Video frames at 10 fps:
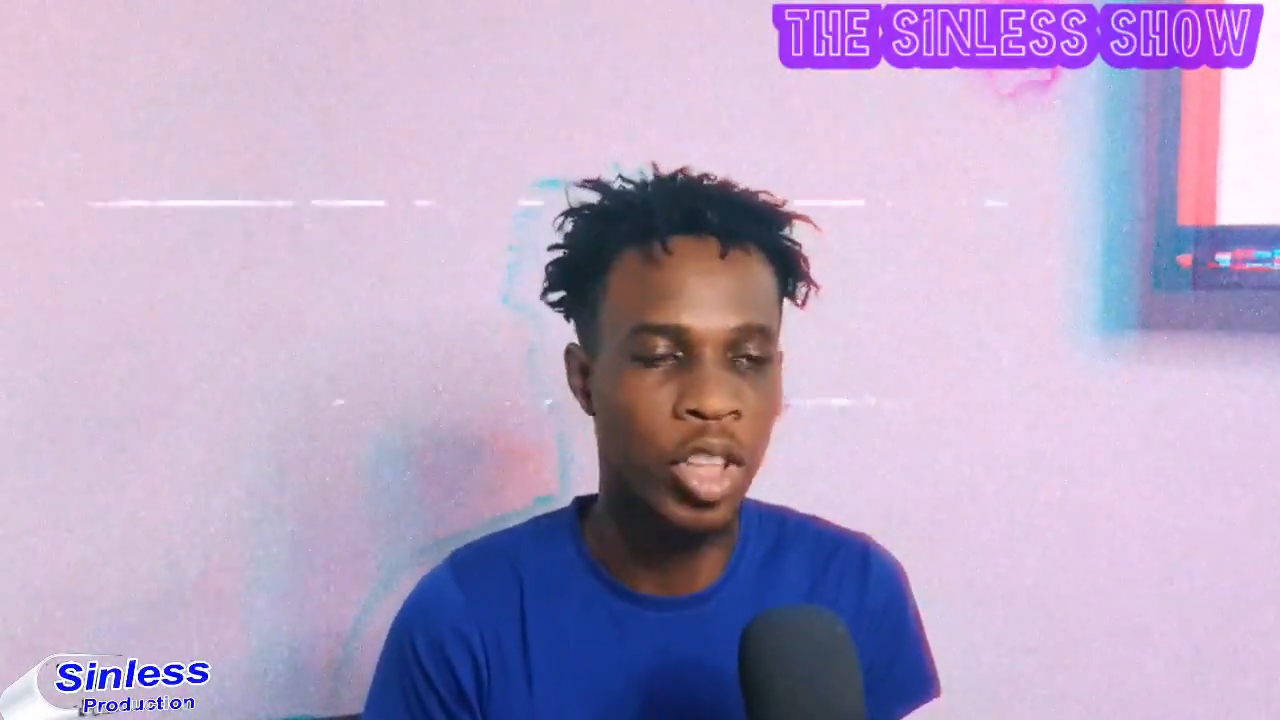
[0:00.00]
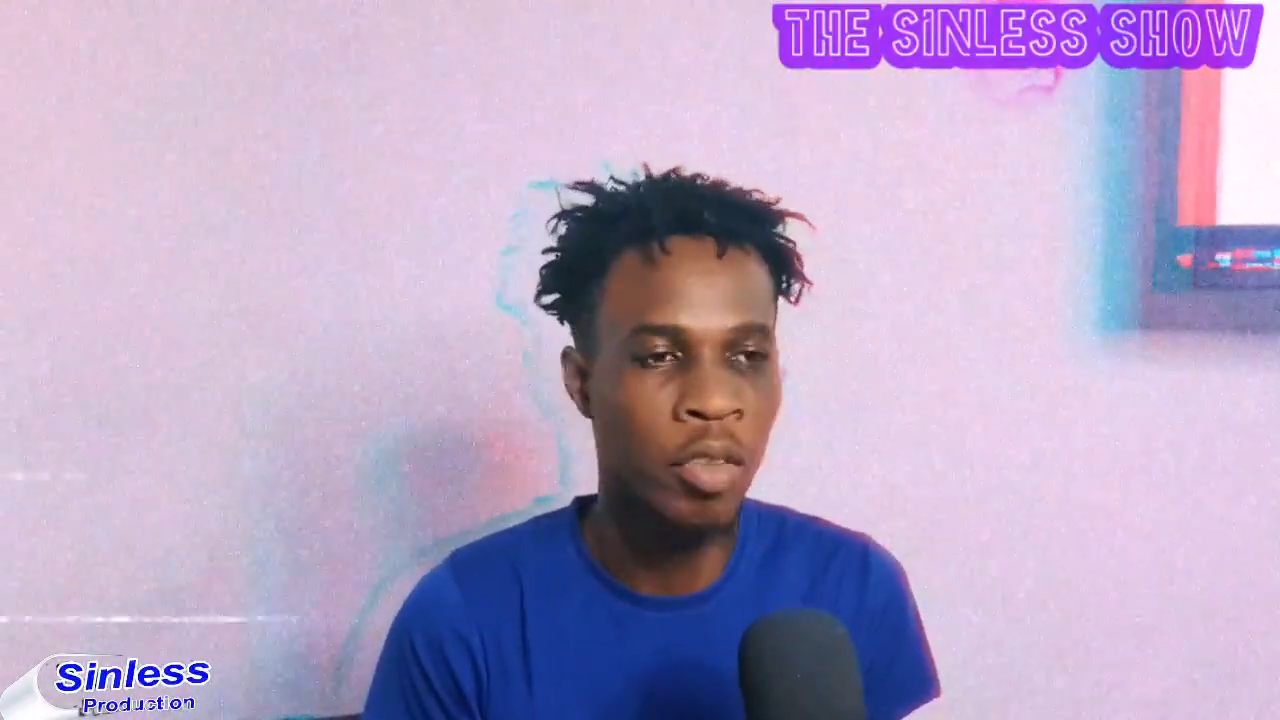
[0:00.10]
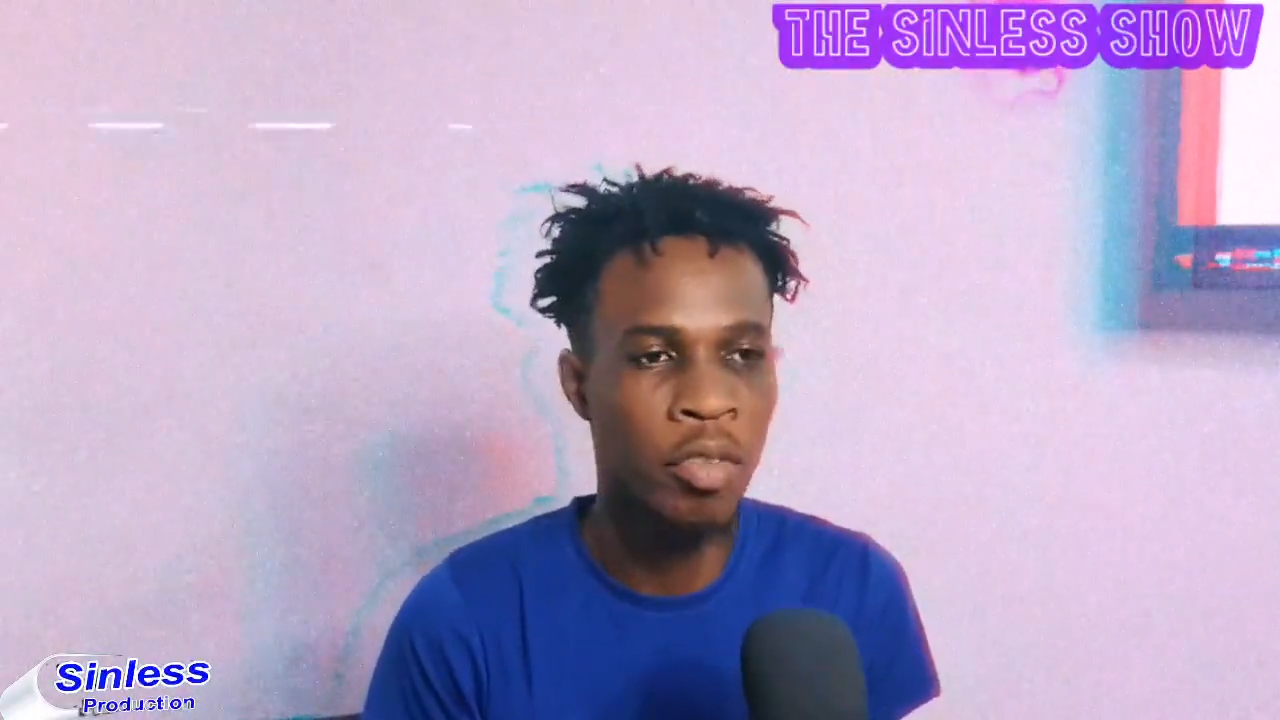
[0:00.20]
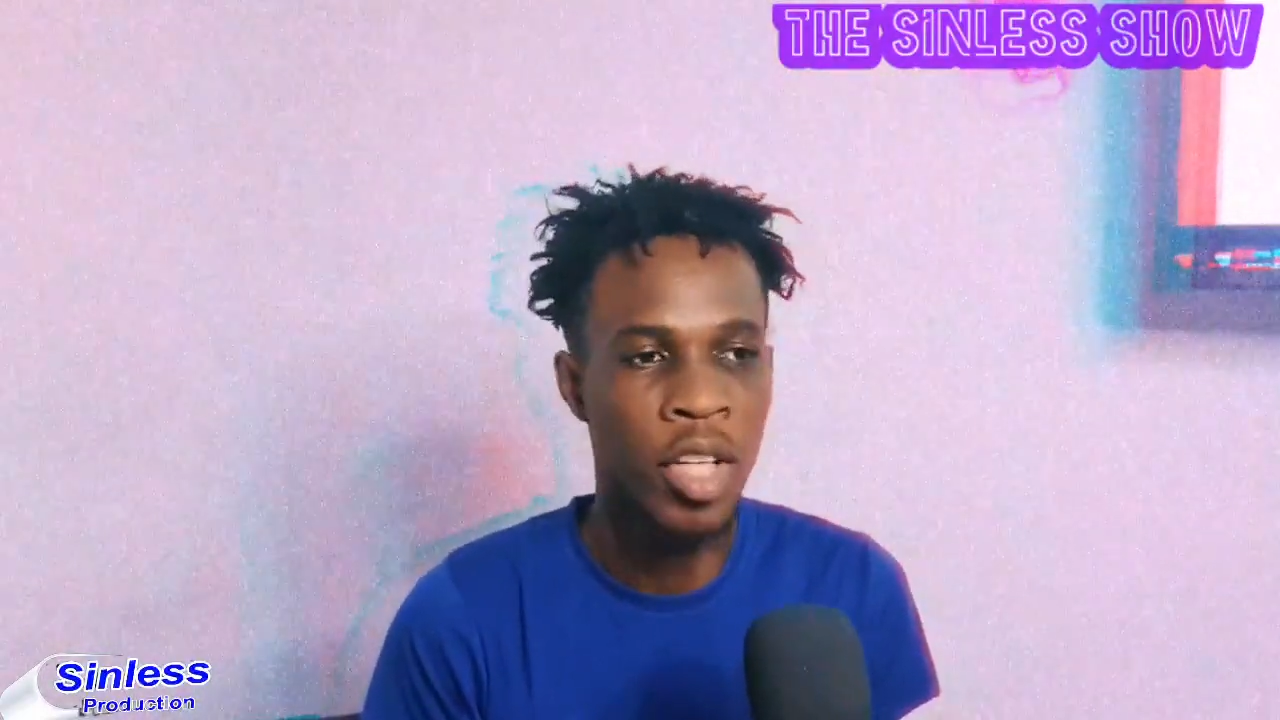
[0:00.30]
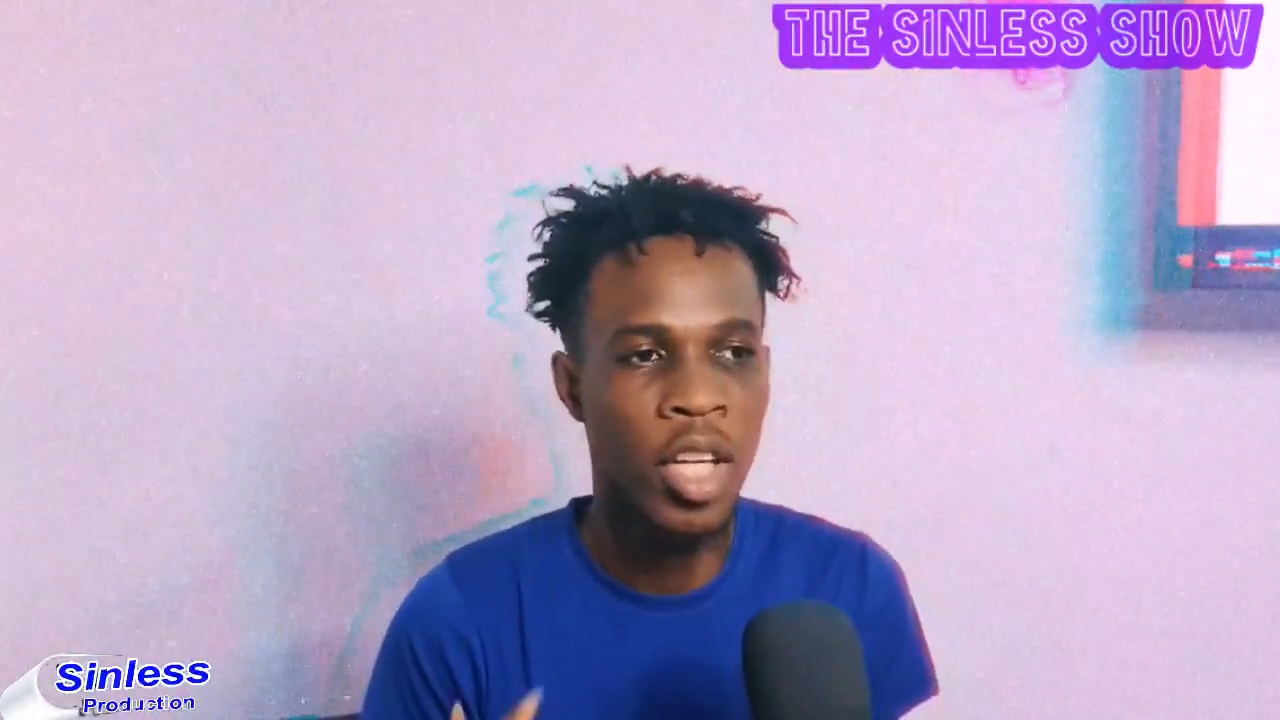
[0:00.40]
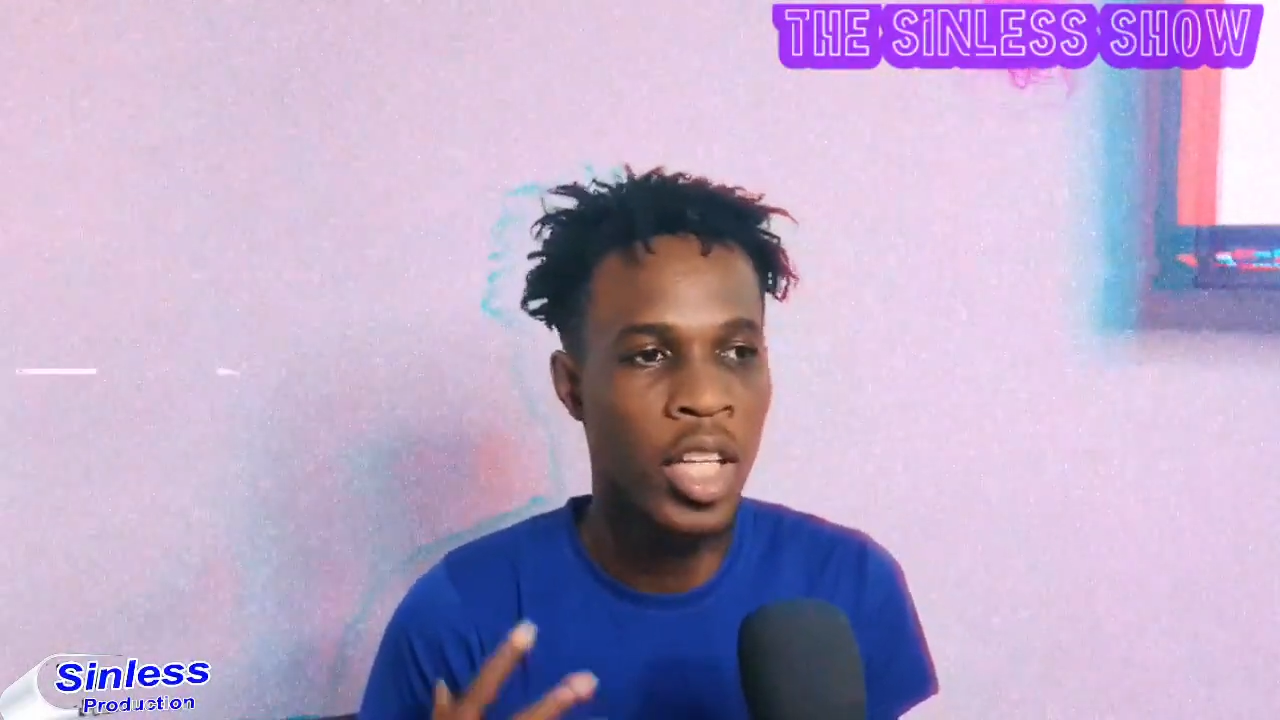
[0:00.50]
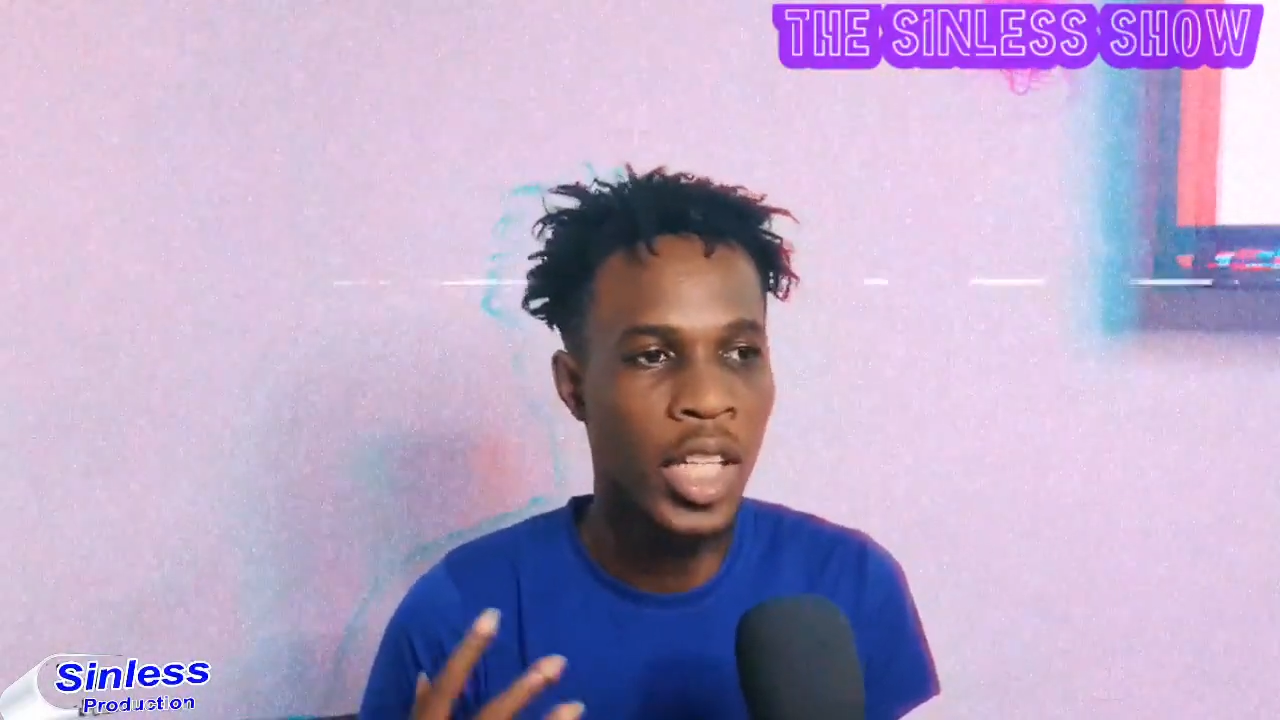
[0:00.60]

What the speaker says: whole kind